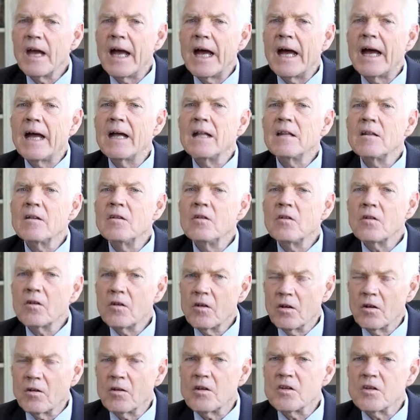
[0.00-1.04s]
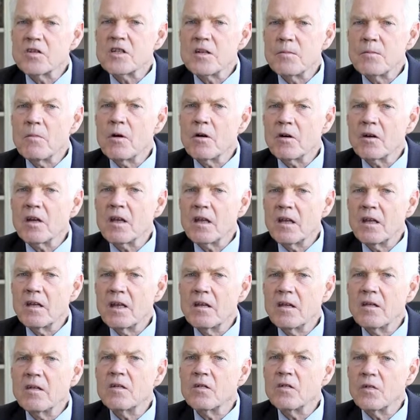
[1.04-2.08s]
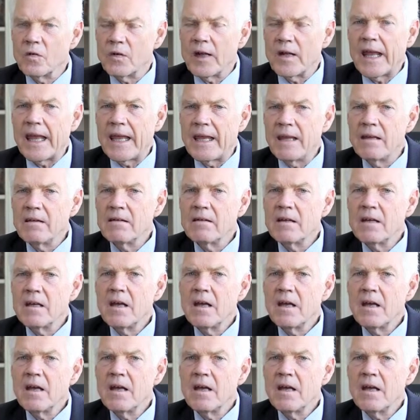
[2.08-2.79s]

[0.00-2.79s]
and currency market today.